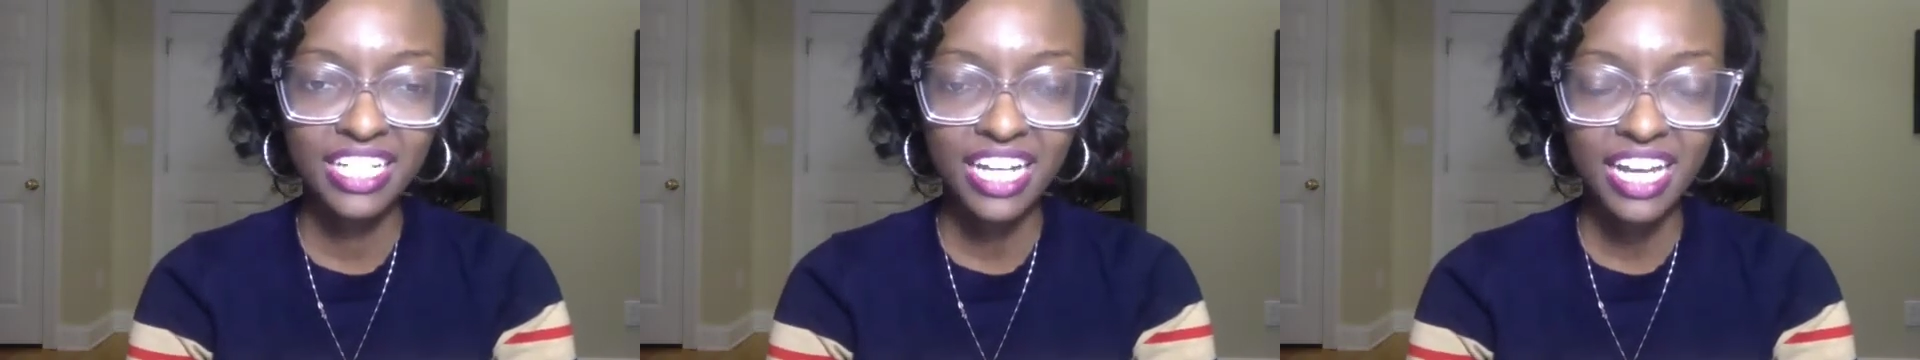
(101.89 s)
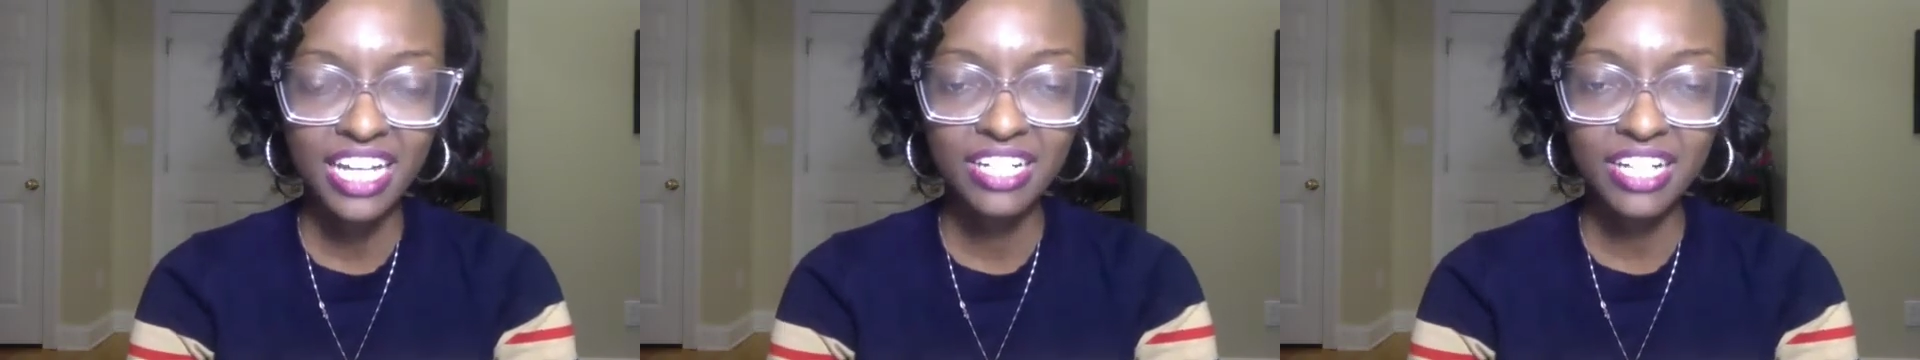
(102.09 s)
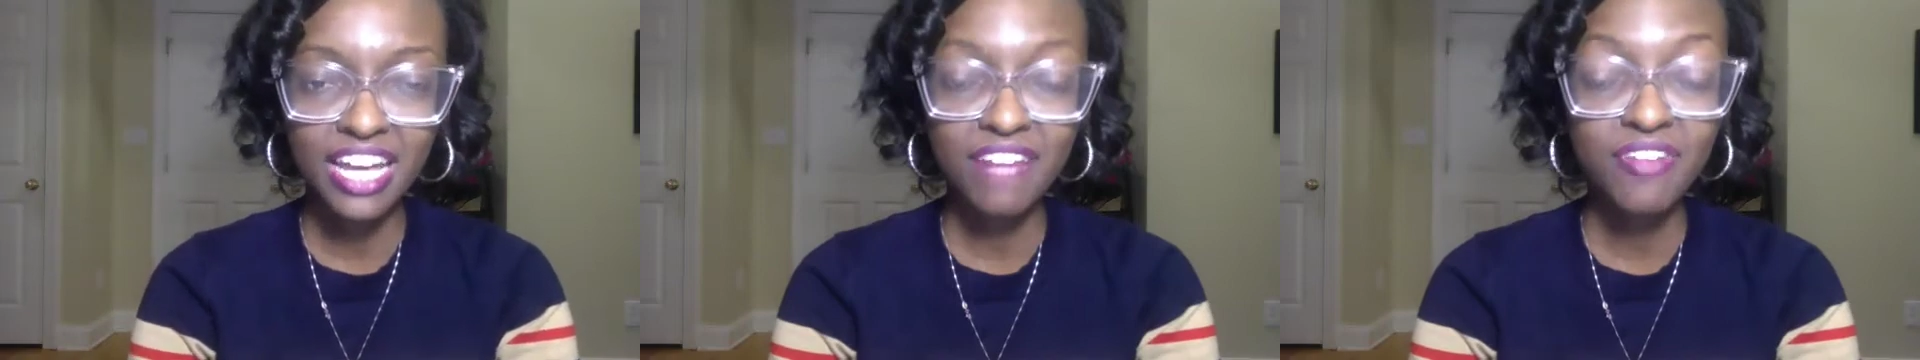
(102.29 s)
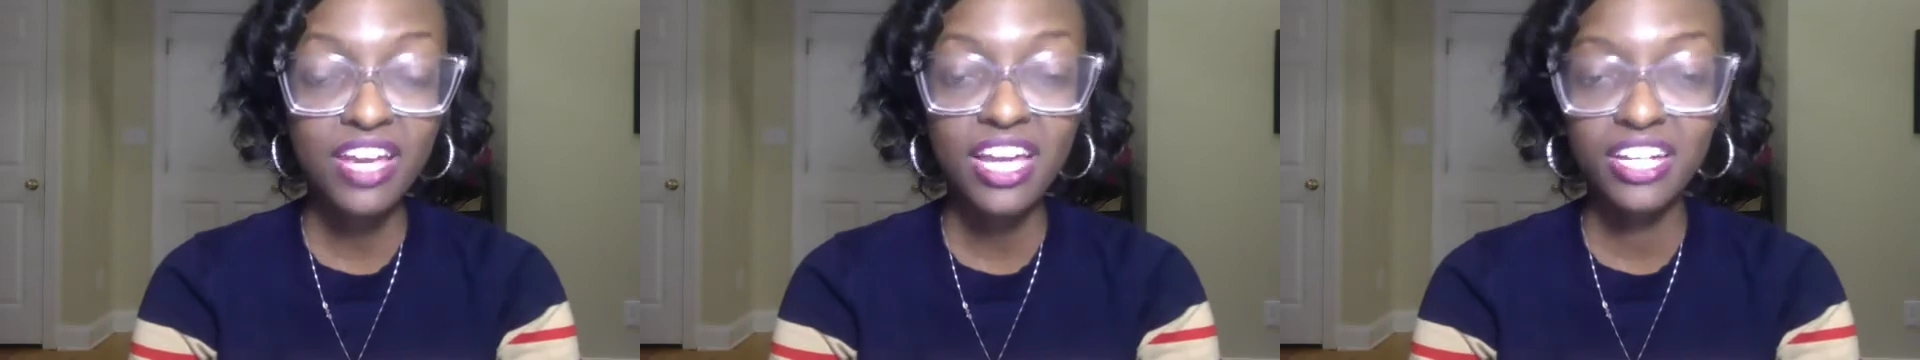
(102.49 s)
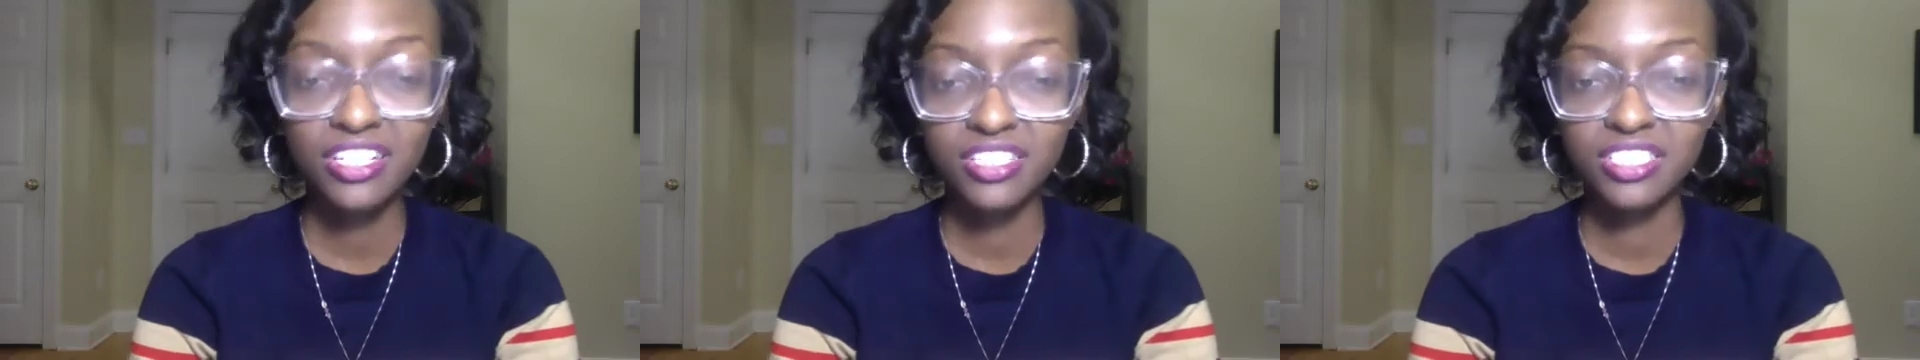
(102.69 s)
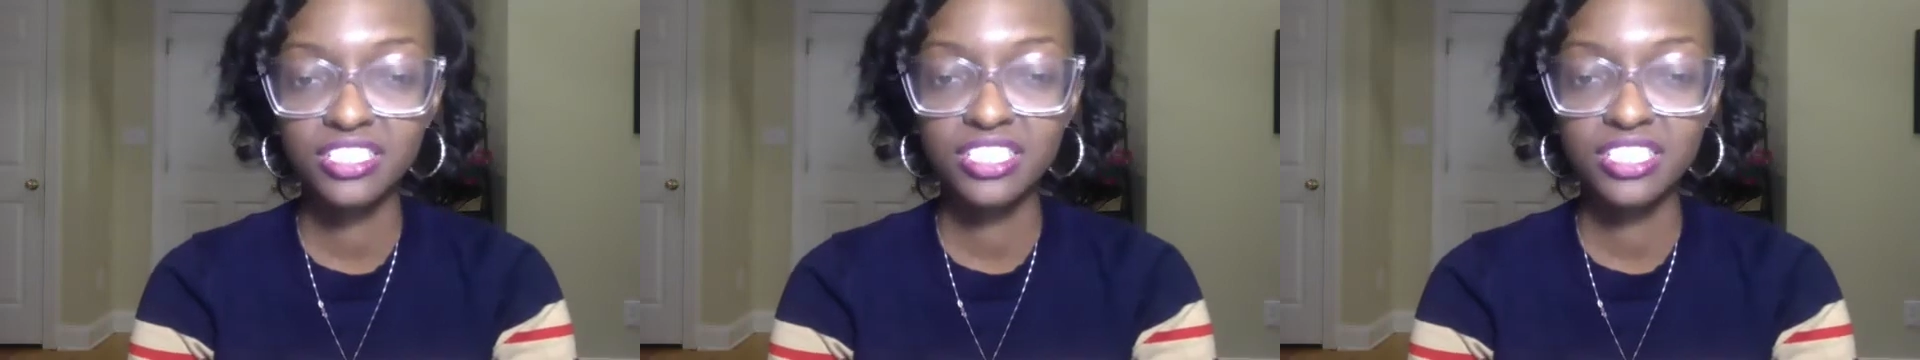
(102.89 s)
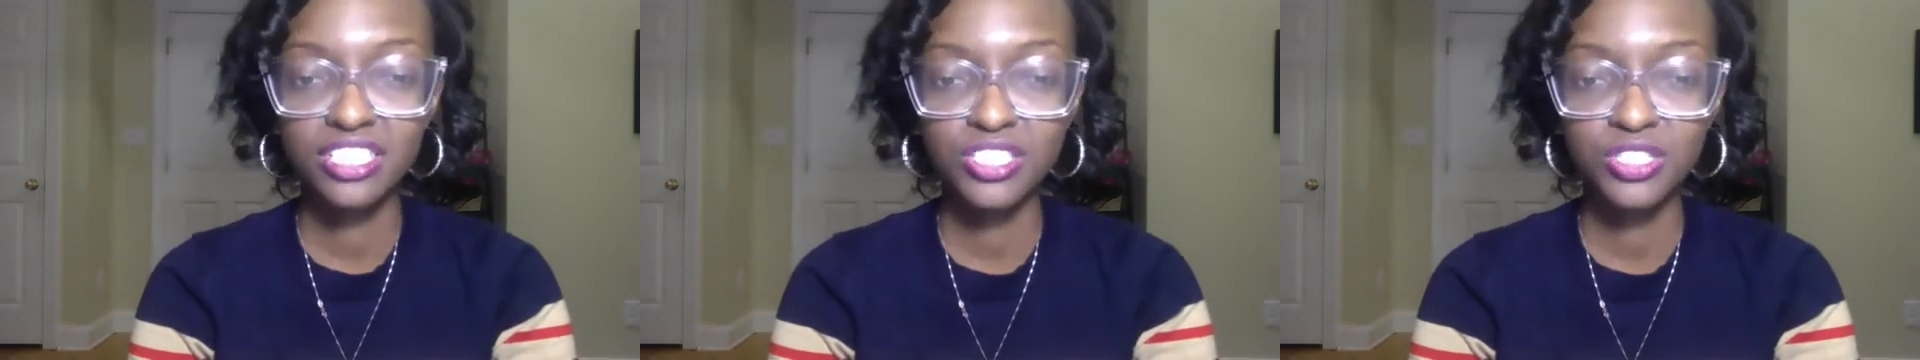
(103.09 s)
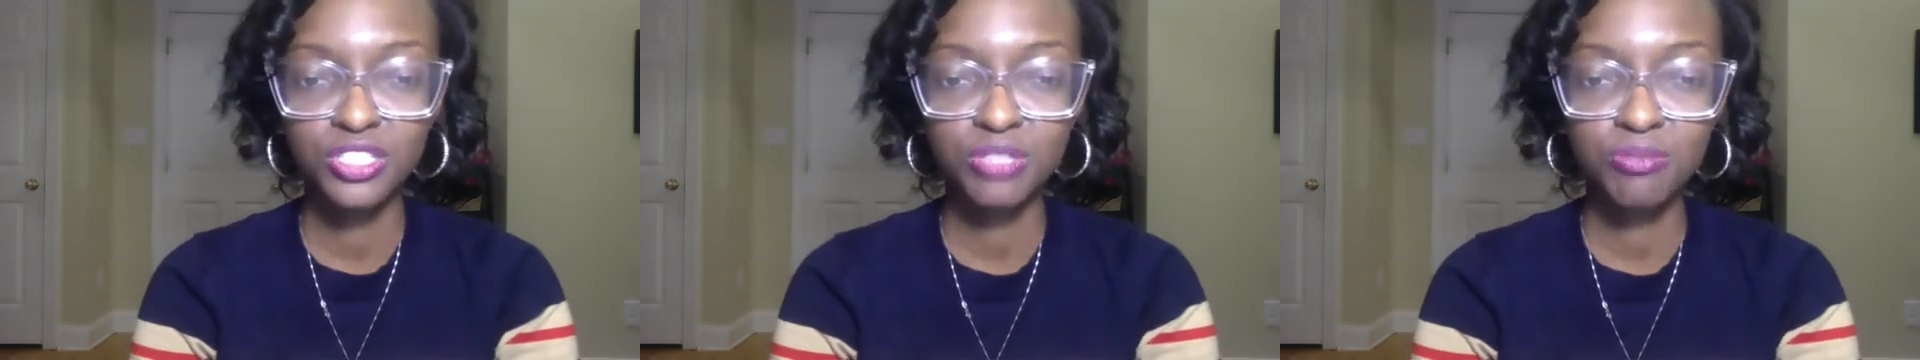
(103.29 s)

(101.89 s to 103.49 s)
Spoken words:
I've had good teachers,